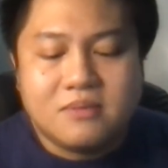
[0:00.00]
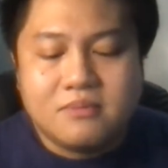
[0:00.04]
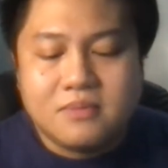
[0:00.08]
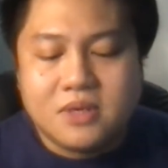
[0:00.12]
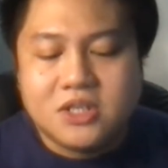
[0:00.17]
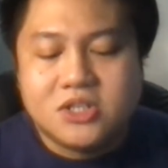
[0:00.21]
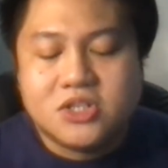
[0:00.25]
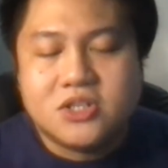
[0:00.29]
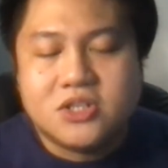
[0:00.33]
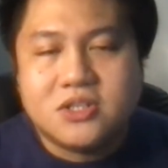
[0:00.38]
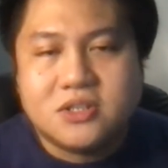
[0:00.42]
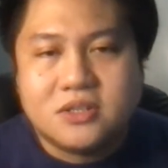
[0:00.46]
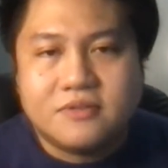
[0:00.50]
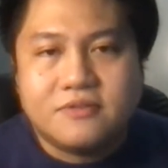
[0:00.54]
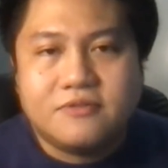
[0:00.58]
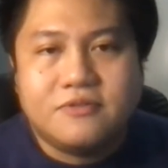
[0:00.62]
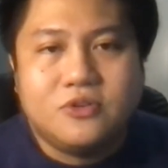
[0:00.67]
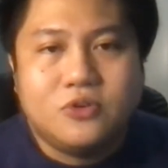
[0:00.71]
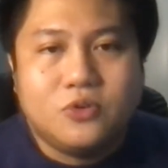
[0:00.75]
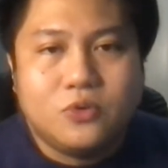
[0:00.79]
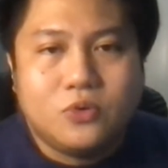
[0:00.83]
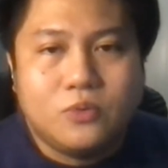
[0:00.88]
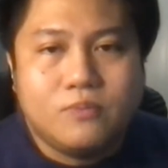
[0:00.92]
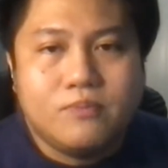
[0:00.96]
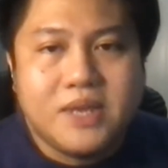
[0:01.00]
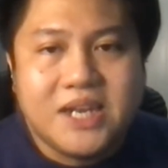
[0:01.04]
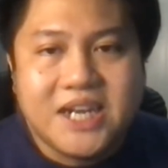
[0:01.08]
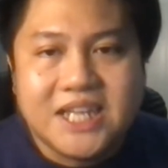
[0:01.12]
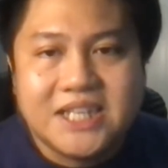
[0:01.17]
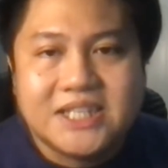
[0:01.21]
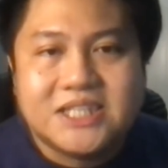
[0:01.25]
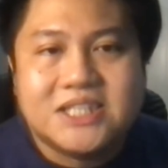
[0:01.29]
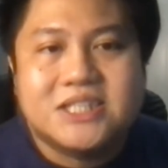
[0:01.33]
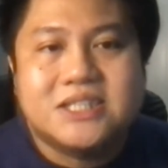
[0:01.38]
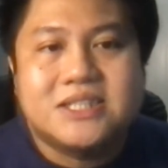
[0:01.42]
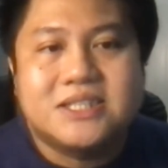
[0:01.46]
So maybe just a
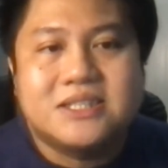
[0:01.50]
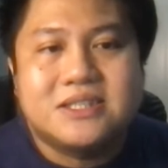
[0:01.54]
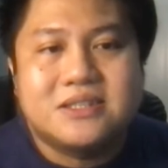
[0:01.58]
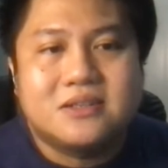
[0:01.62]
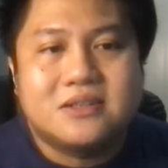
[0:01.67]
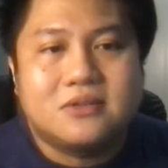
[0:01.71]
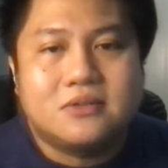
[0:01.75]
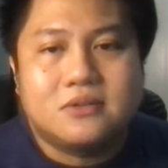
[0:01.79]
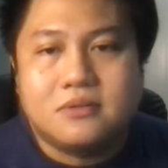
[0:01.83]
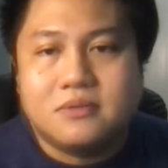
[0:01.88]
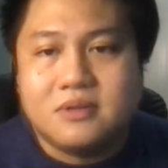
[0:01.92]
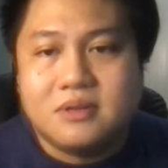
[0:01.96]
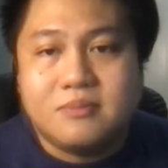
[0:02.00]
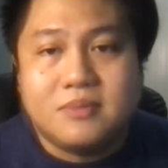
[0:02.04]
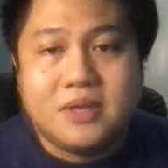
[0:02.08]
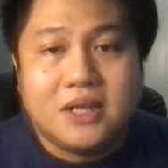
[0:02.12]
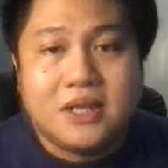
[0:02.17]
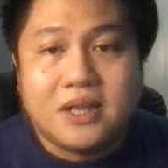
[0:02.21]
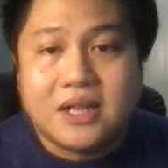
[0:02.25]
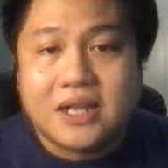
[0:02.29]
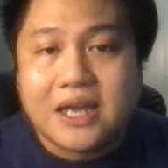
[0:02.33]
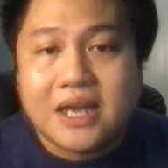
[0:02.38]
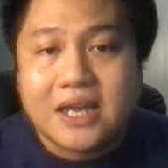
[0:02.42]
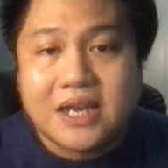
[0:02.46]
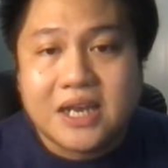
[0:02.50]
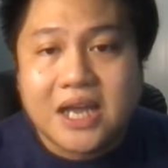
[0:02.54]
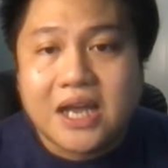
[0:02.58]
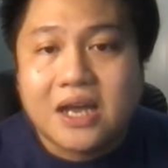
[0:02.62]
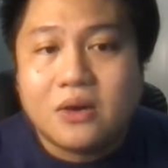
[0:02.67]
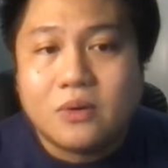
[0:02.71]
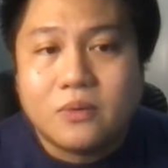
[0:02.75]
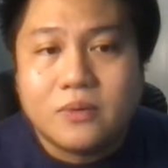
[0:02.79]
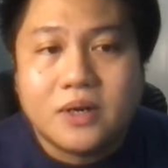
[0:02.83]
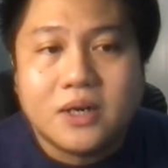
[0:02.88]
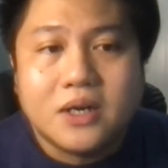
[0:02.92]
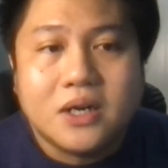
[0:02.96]
few minutes or maybe like
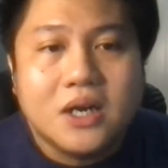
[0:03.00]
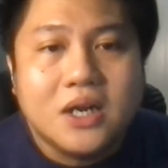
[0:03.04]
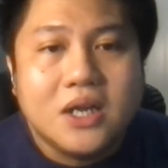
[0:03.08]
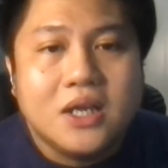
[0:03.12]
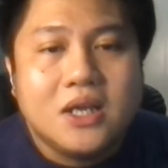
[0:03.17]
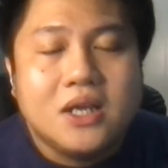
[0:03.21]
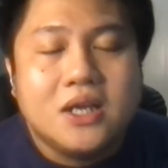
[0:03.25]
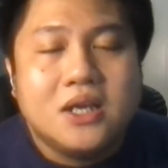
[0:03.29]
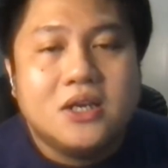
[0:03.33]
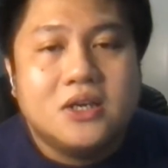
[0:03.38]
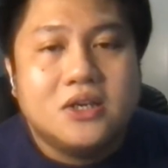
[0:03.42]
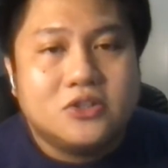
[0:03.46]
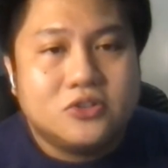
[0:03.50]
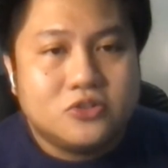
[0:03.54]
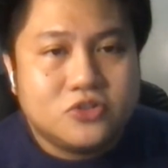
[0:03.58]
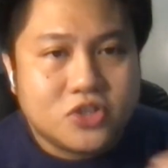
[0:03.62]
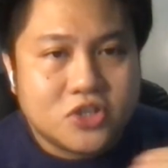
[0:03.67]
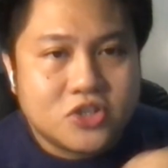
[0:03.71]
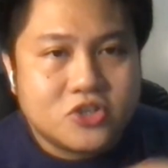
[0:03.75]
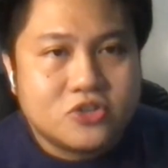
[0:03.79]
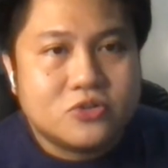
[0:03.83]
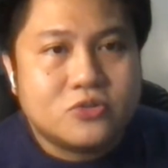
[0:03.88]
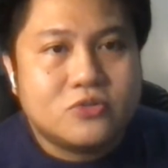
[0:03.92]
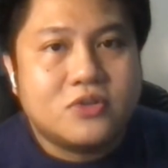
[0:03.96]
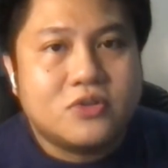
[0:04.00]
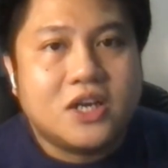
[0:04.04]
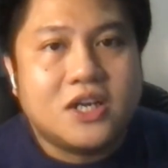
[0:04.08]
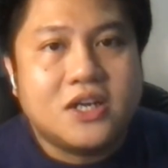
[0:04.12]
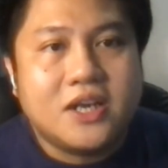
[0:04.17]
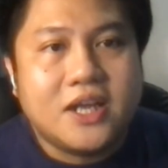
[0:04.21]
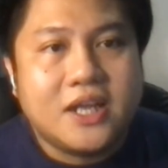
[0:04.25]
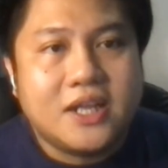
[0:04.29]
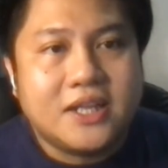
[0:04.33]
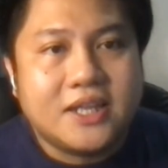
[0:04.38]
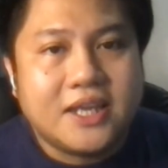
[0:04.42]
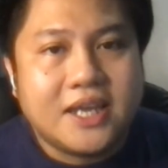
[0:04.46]
an hour just
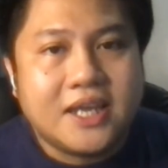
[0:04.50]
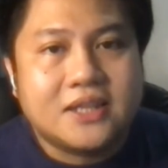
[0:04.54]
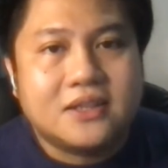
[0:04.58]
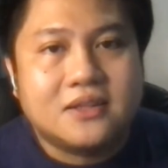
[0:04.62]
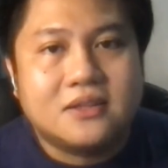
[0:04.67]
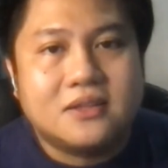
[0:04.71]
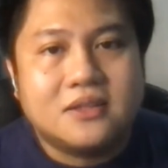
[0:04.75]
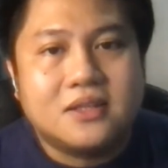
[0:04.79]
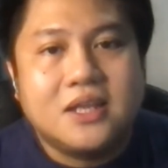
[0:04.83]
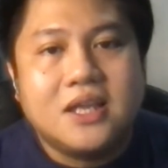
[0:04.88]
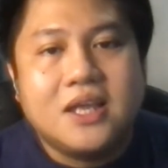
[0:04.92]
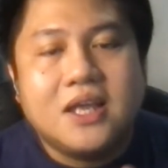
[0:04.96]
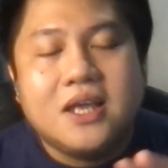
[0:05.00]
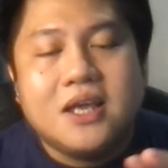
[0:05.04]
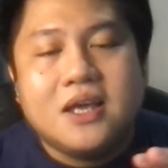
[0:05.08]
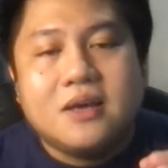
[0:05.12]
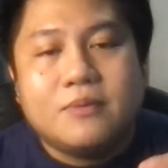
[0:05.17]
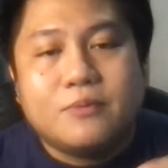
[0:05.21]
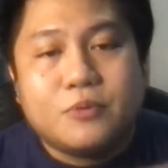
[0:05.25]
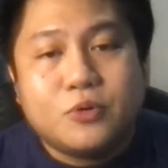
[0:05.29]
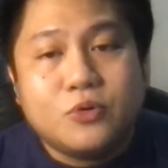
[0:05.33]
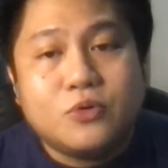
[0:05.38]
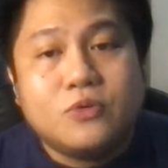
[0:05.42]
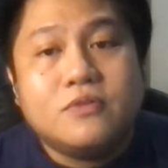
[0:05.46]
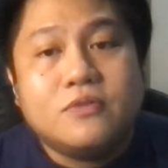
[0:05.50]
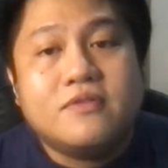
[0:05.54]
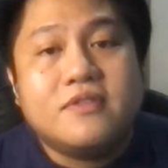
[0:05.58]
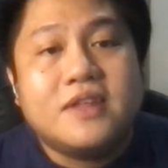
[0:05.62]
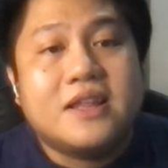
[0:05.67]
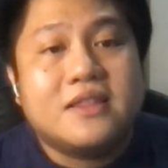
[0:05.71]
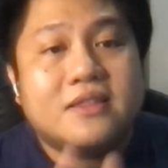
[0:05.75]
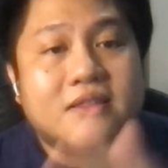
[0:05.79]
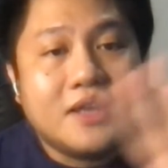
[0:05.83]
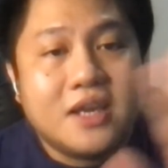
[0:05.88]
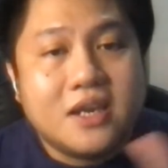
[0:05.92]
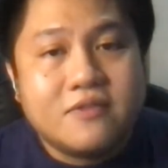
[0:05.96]
to run and get
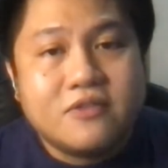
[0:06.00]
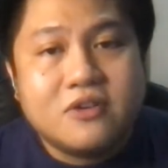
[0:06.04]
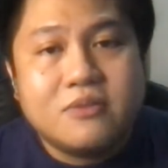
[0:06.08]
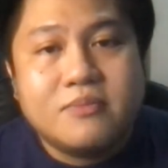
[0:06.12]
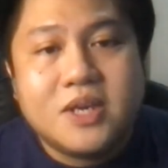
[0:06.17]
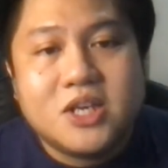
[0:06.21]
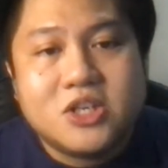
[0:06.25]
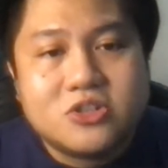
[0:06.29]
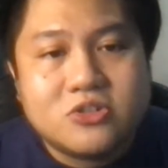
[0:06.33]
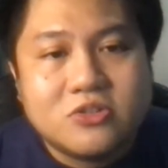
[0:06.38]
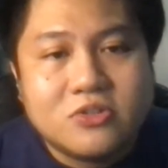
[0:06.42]
prove that the